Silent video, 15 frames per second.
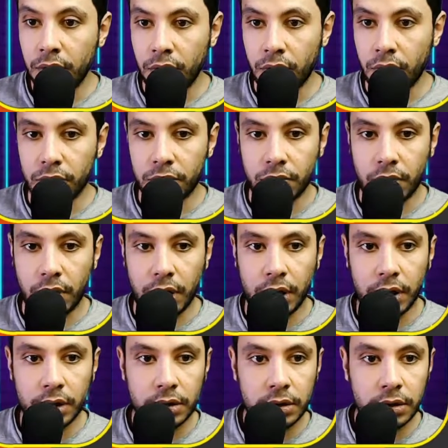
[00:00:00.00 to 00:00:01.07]
All
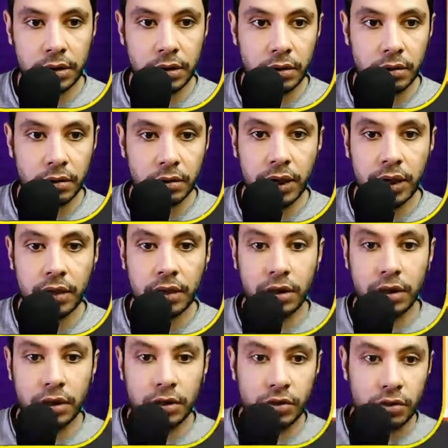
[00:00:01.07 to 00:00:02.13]
right, okay,
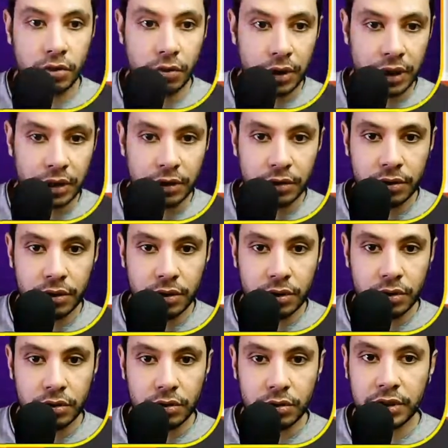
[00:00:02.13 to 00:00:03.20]
so here
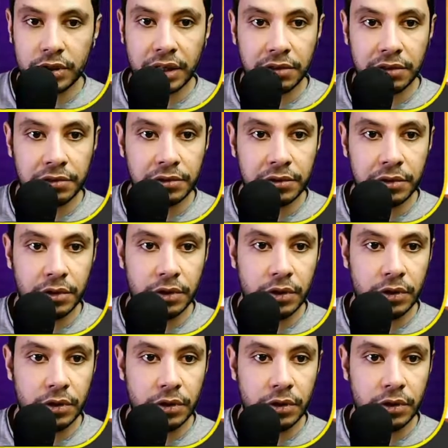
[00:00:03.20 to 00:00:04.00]
you give